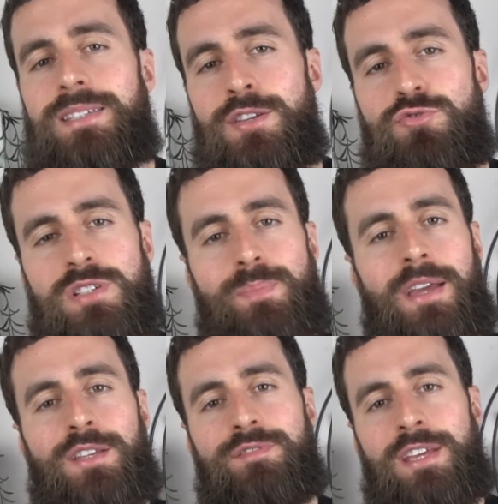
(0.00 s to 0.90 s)

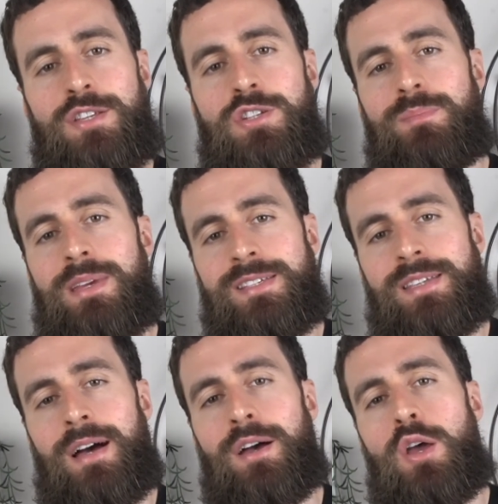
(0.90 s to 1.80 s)
introspective nature means
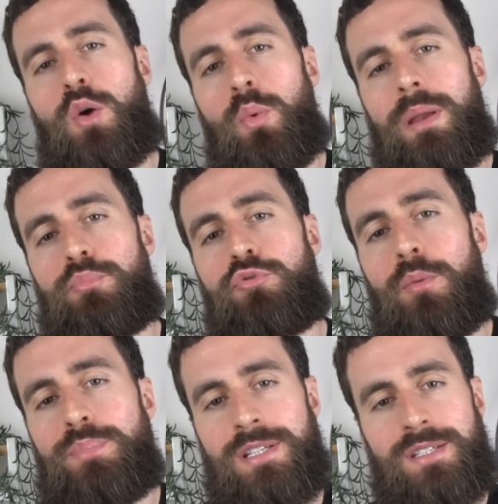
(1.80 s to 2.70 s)
that when
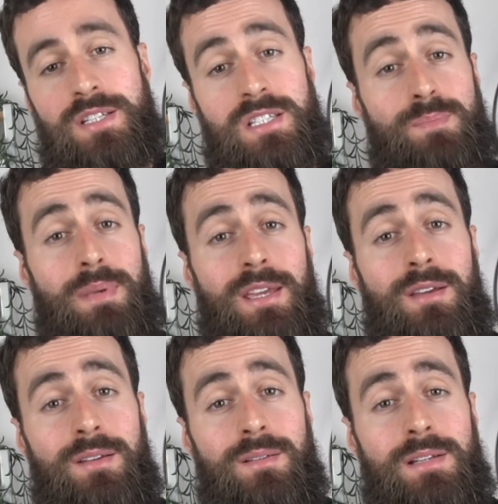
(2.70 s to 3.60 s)
prompted to
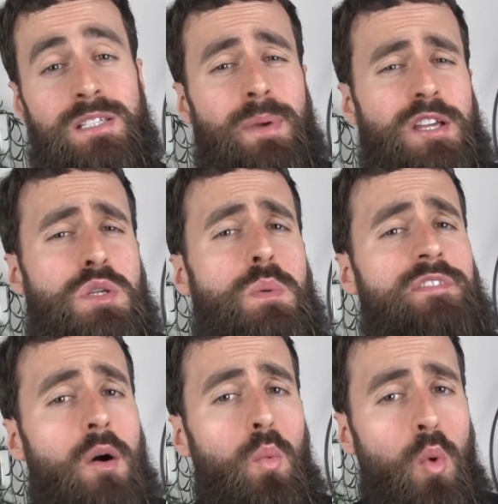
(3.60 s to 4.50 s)
speak, especially
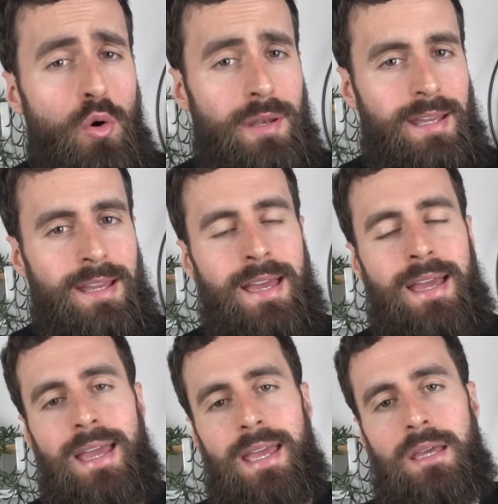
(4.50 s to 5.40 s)
without warning,
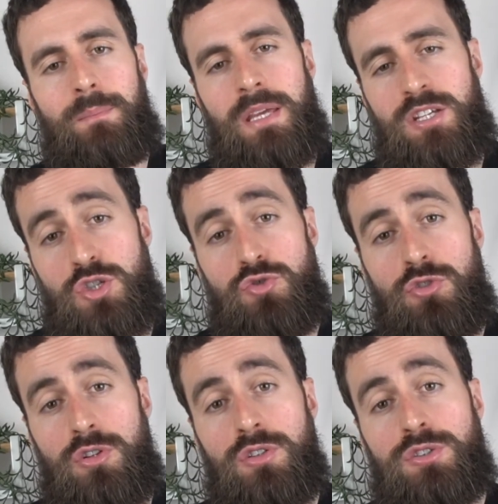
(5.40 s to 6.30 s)
it can be a
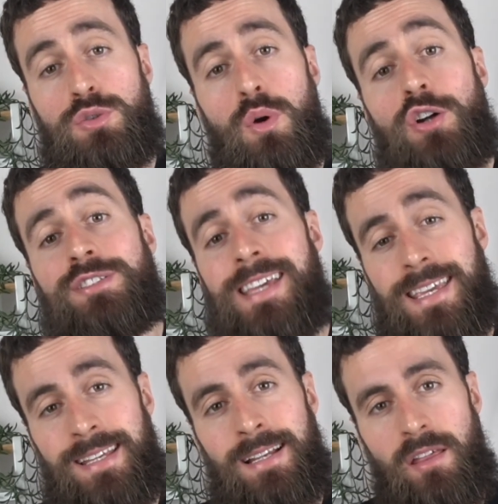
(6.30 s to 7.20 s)
struggle to
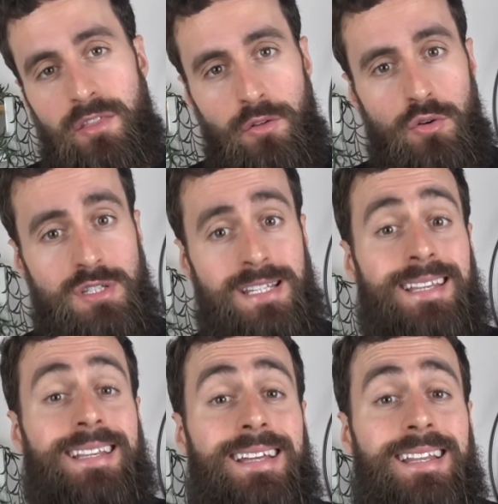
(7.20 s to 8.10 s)
articulate thoughts
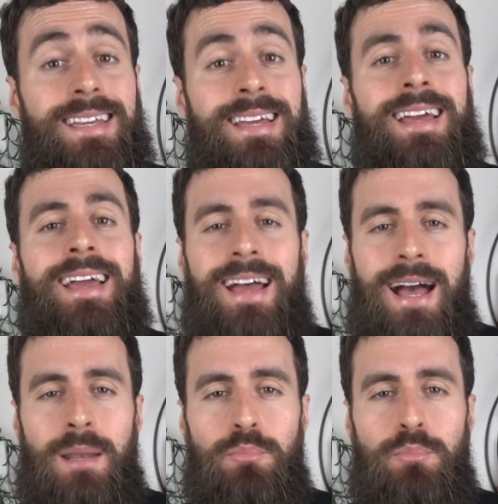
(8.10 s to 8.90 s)
clearly and